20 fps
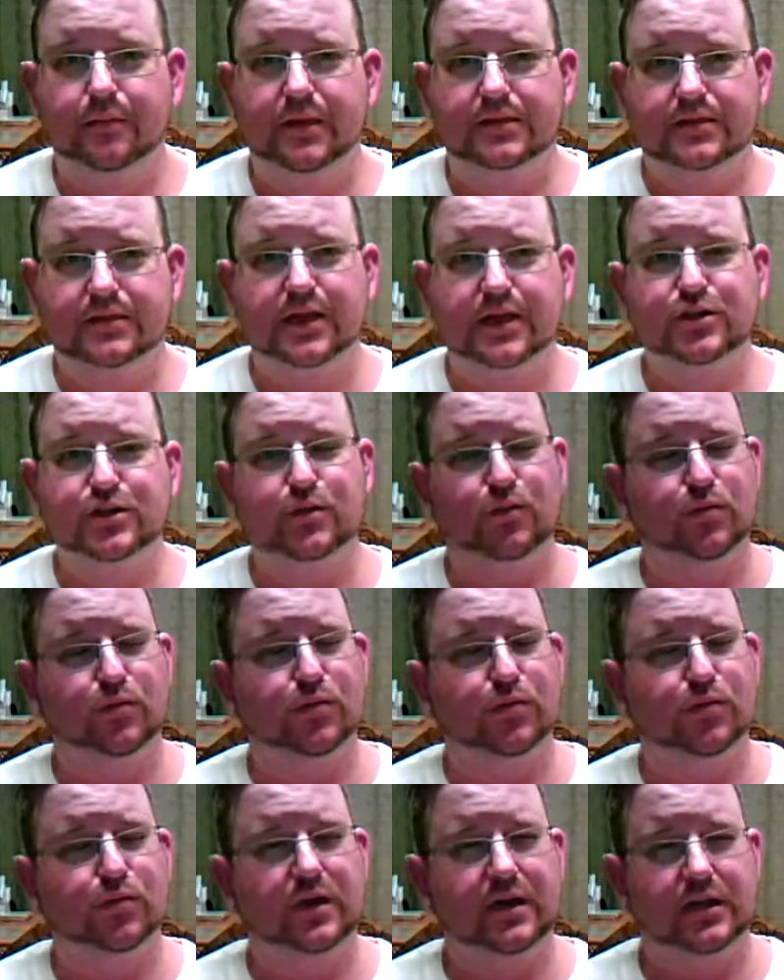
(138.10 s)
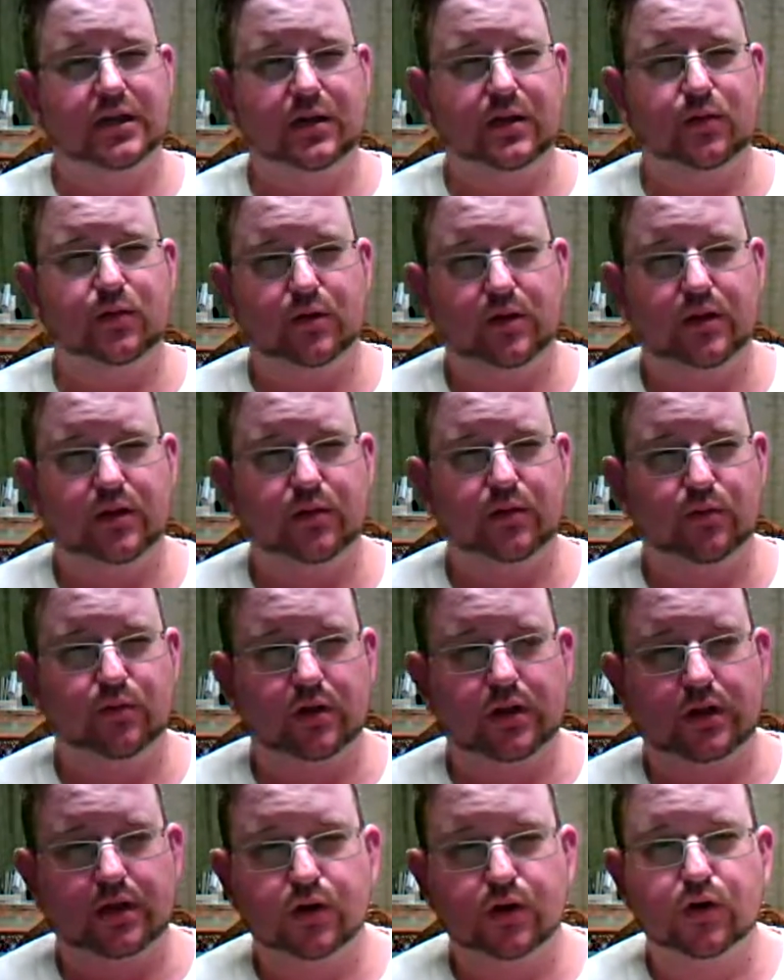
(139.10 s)
it's actually really, really,
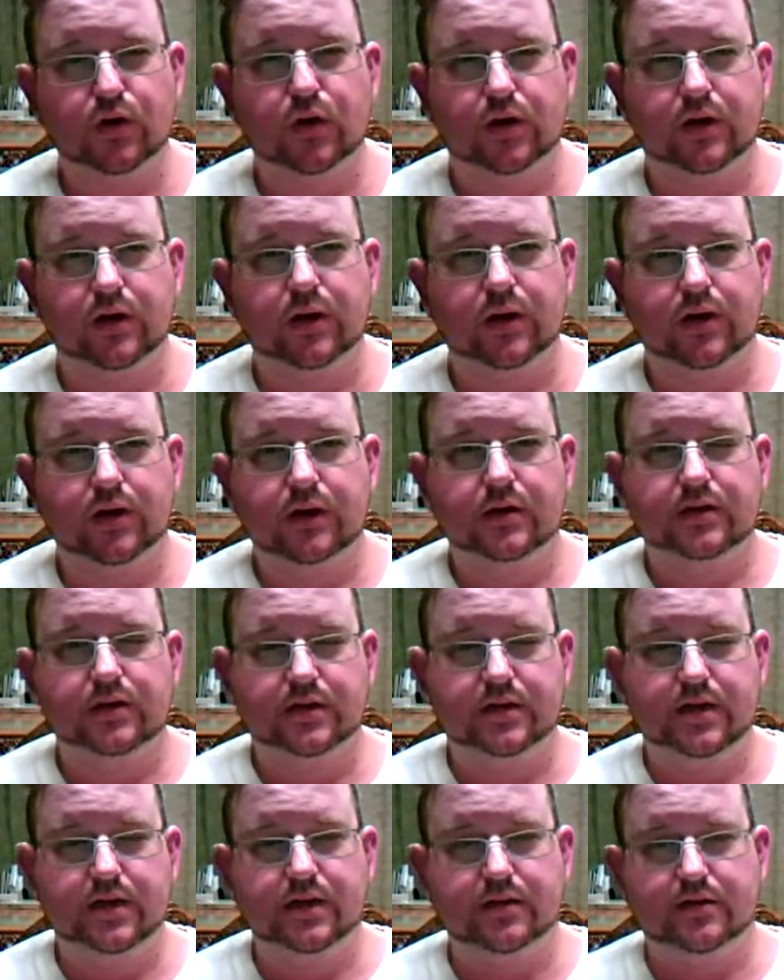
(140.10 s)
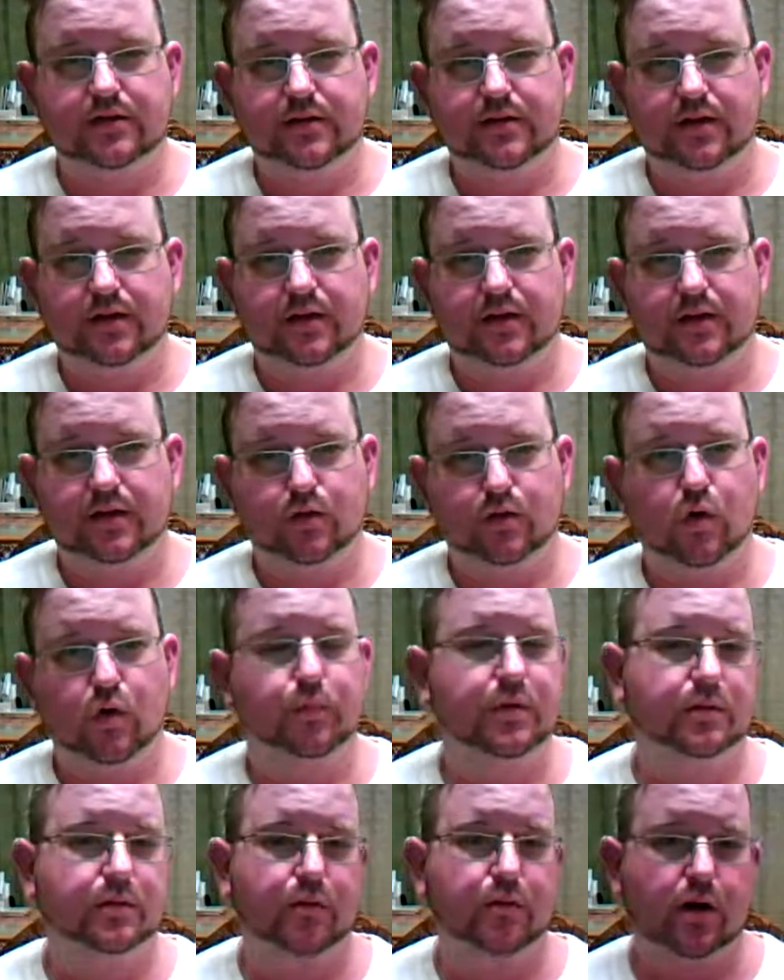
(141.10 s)
really good to get a
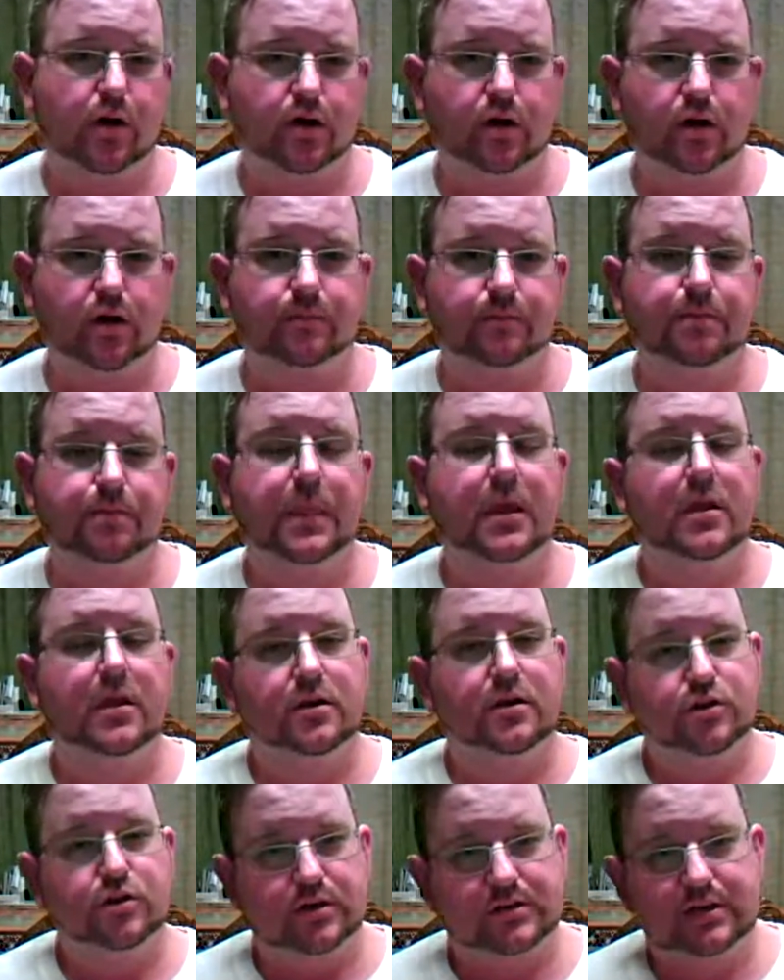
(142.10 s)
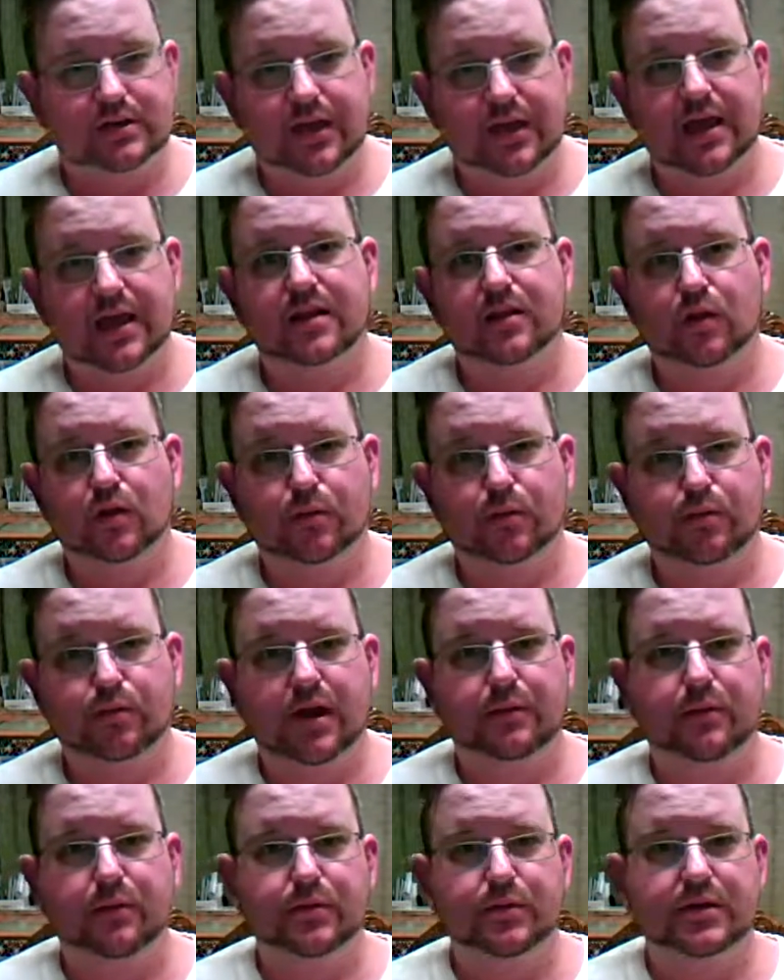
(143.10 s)
Copic marker. Just again, the only
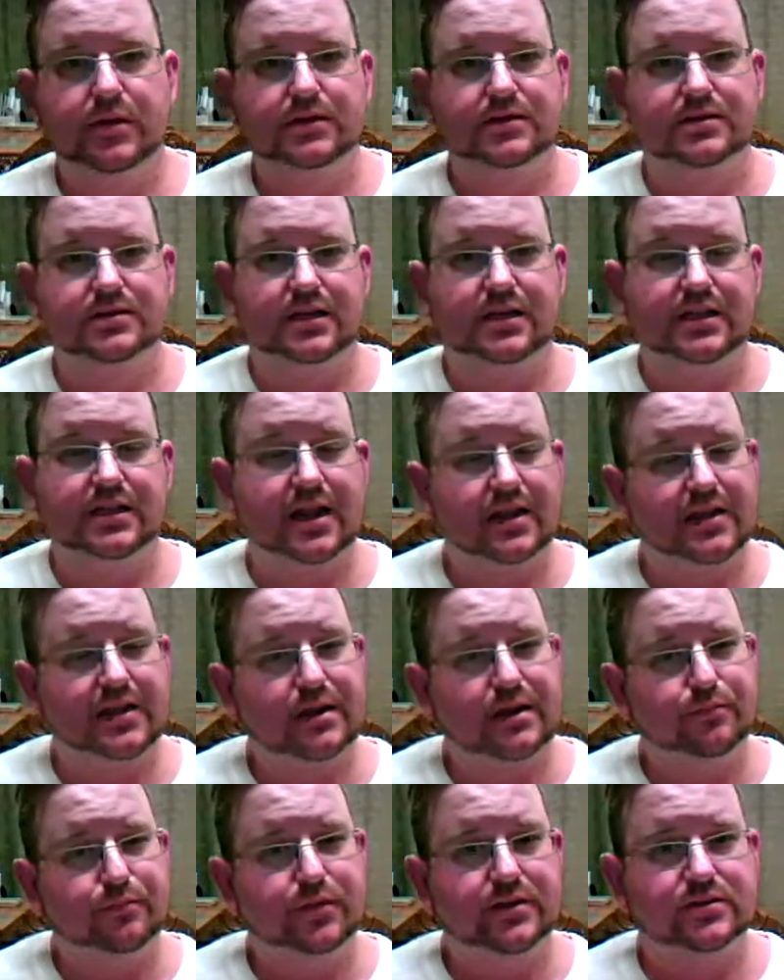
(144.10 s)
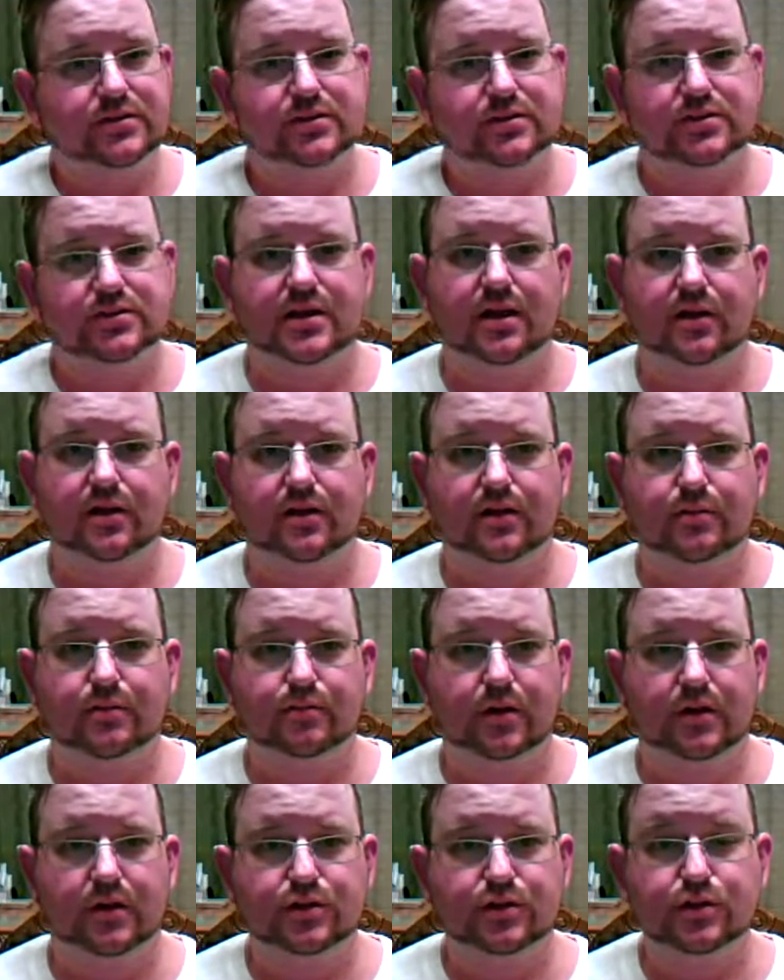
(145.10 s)
problem is that not a lot of places sell
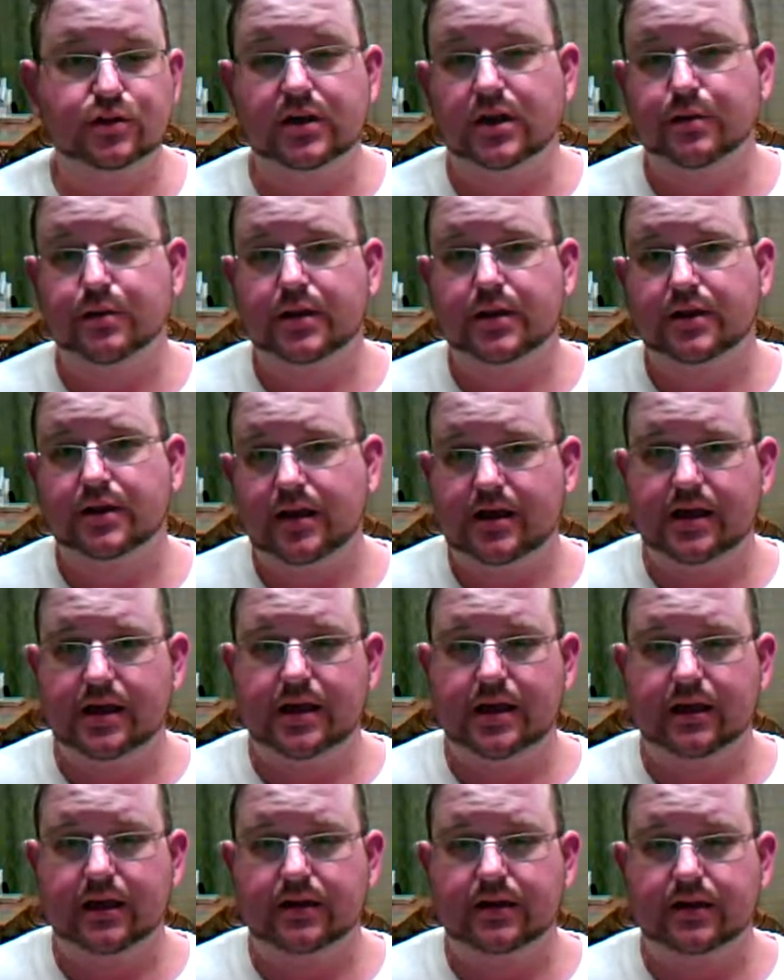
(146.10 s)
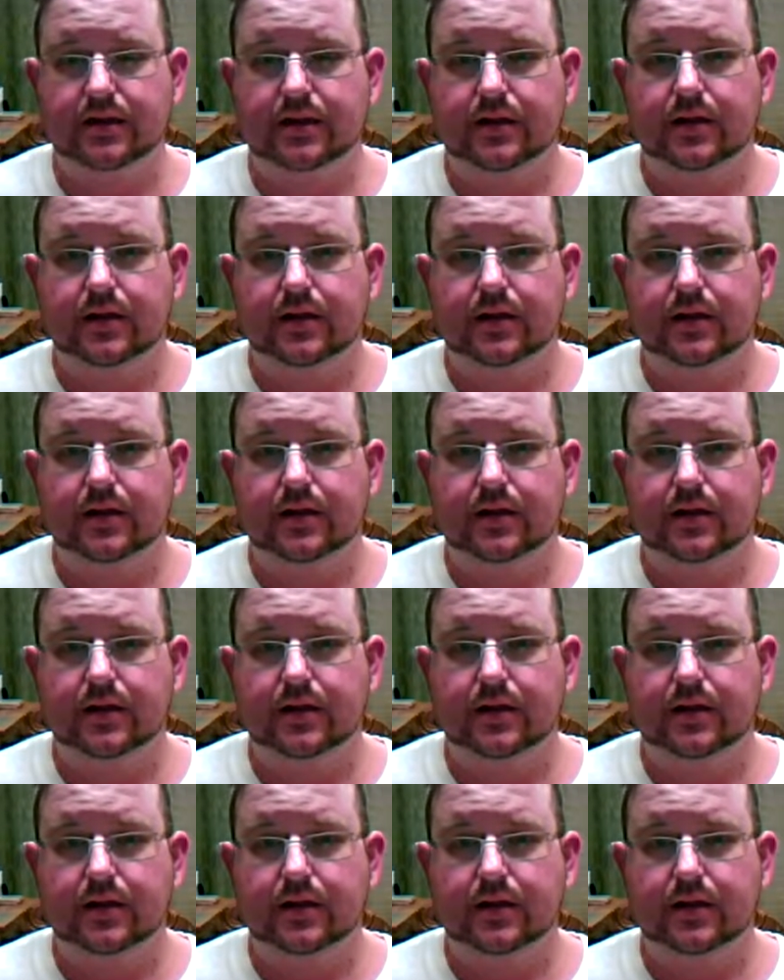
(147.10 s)
them unless you get them online.